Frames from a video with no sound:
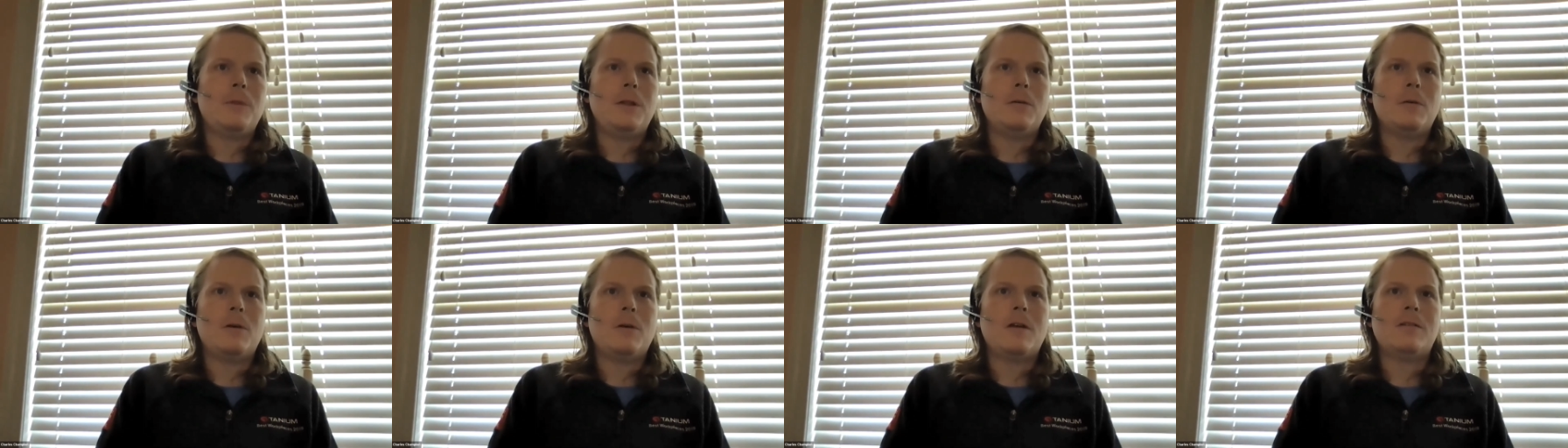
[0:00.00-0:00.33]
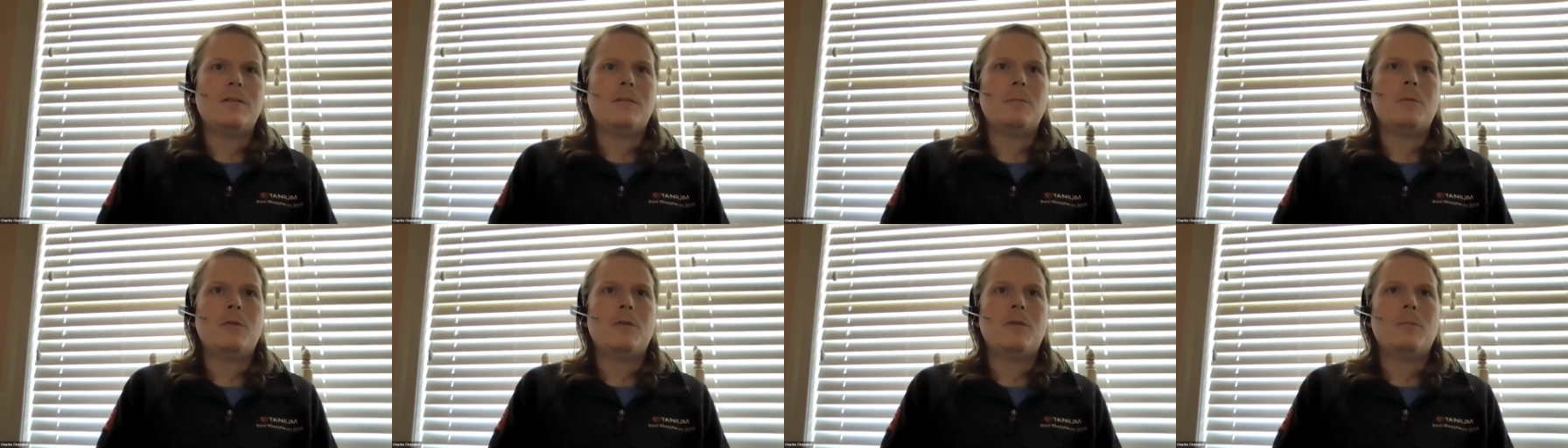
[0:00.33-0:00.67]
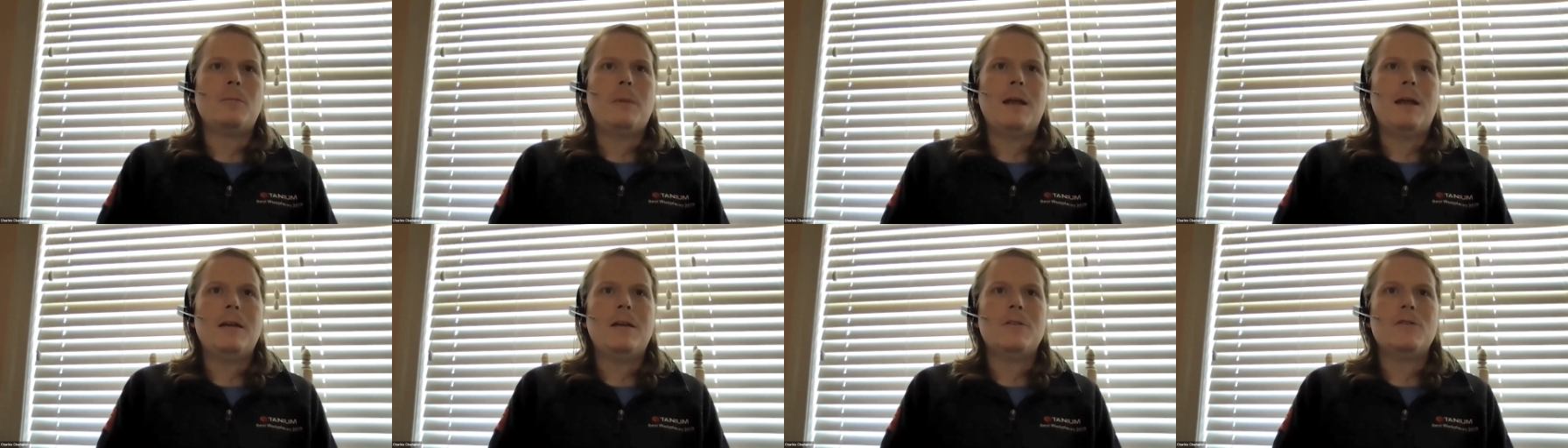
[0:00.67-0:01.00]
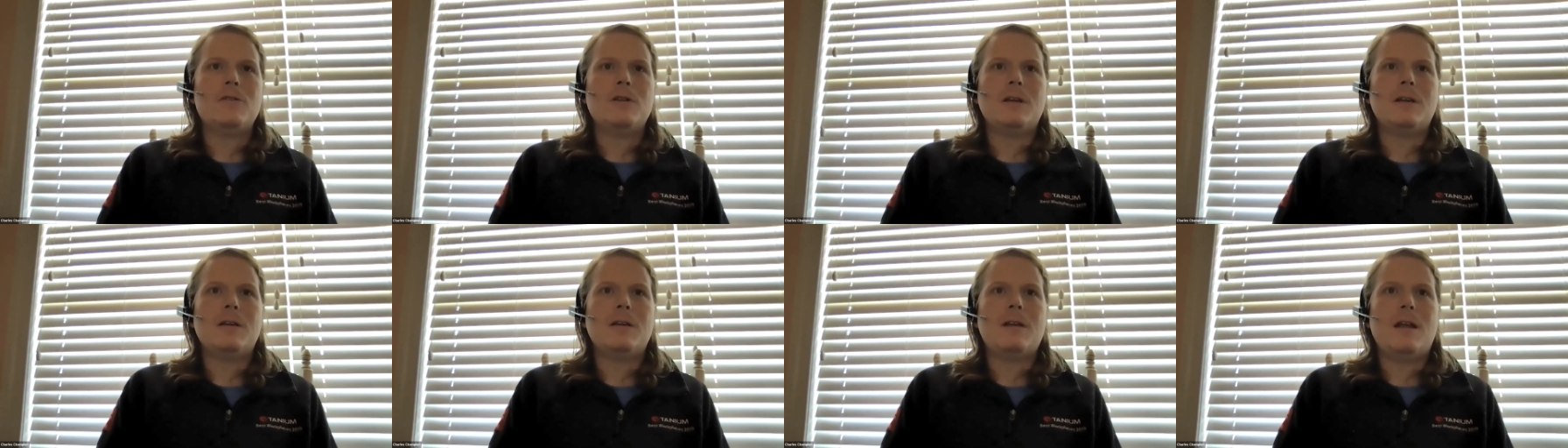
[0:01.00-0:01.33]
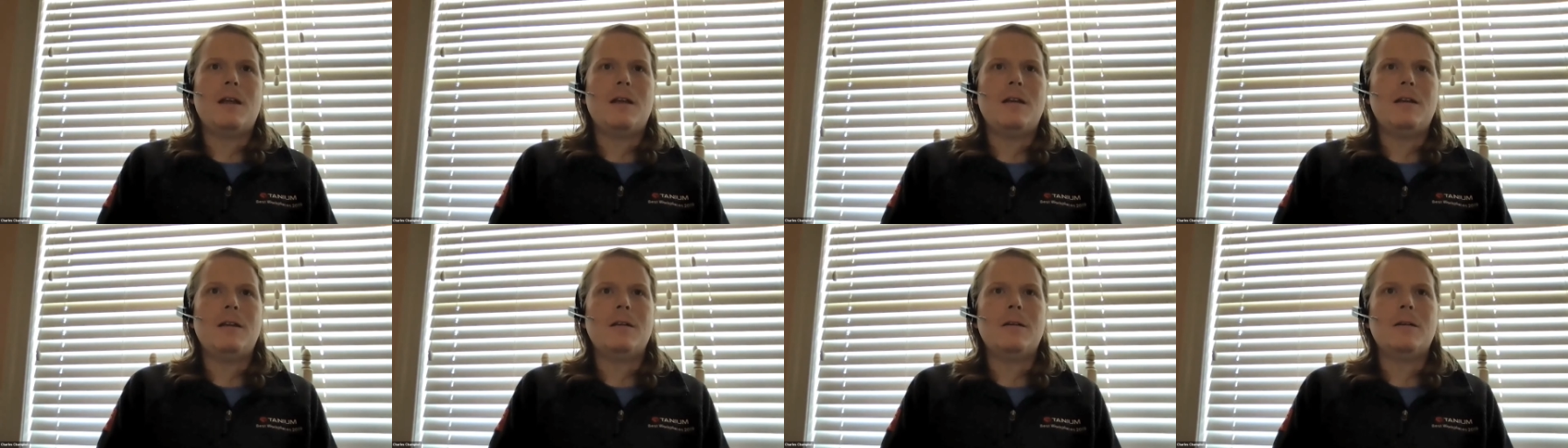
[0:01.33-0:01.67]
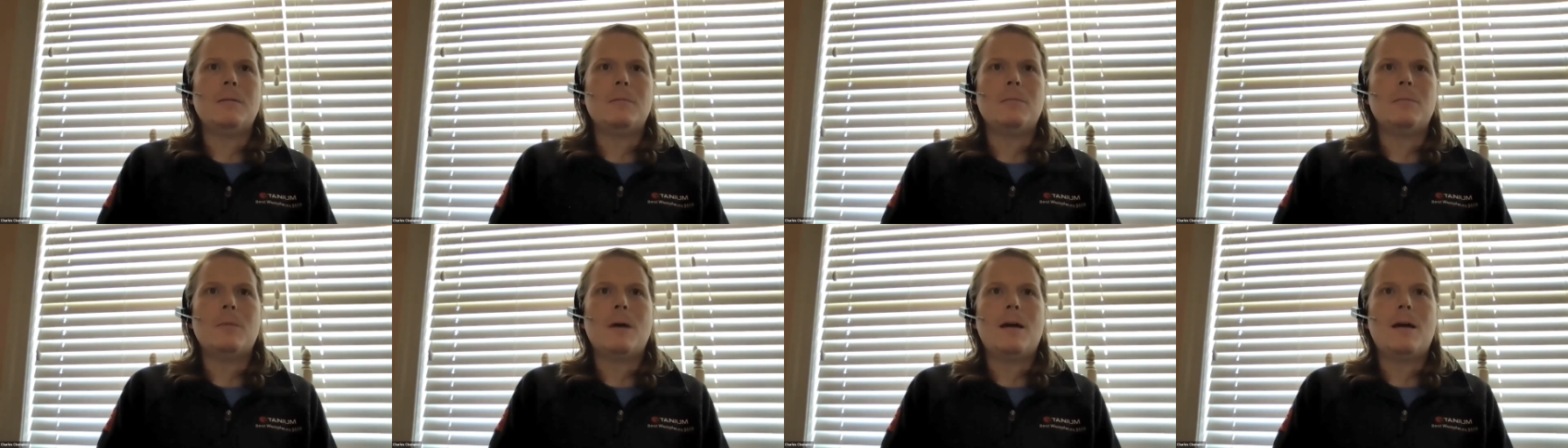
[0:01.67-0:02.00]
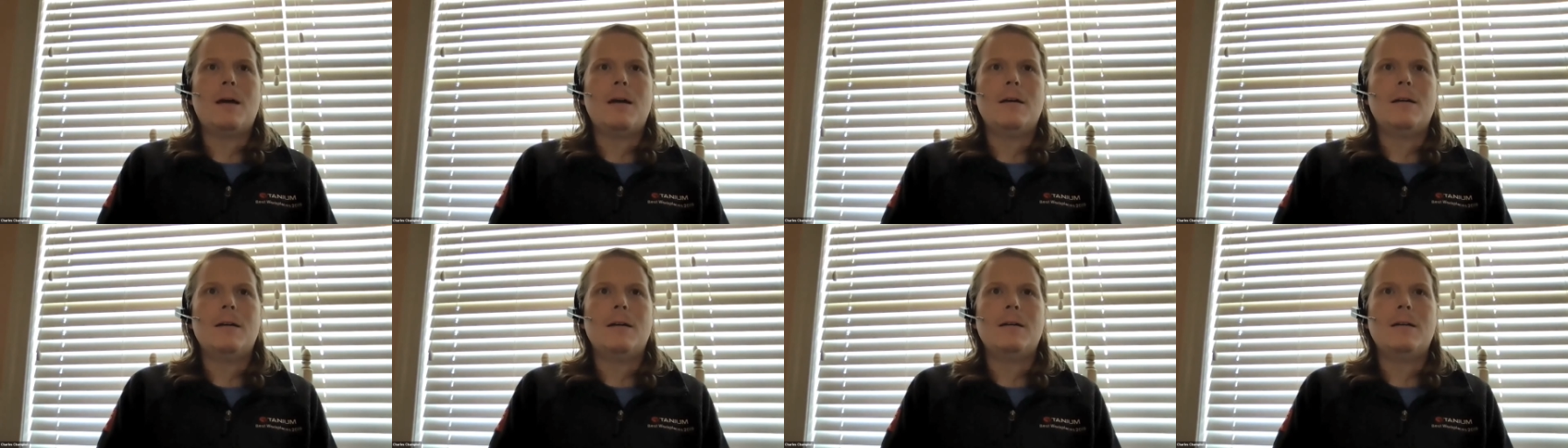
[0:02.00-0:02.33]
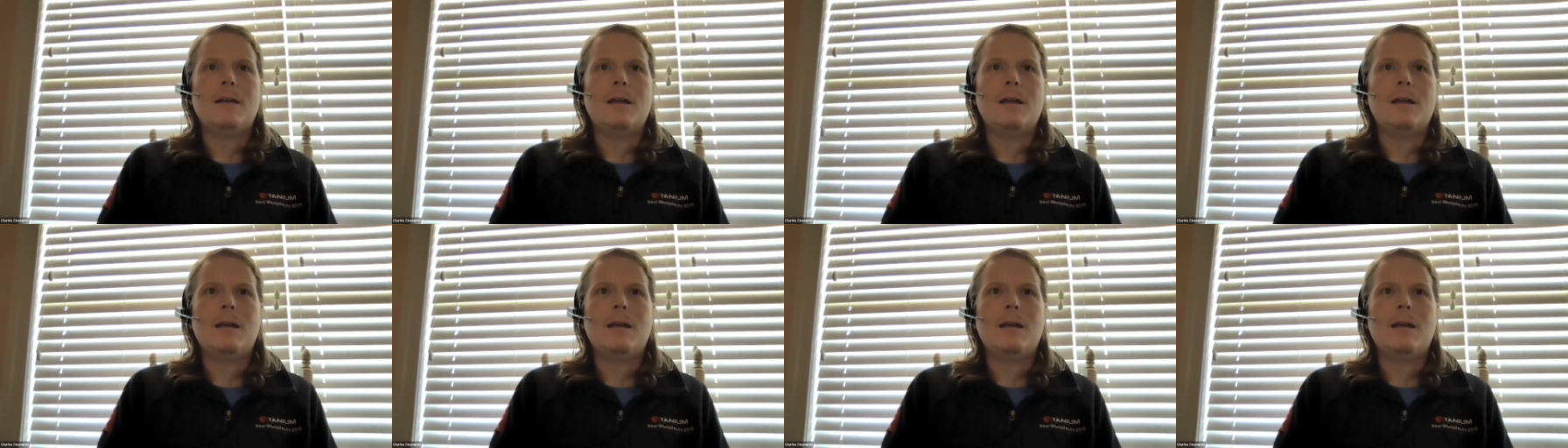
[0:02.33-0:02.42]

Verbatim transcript: you know customers managing Tanium uh,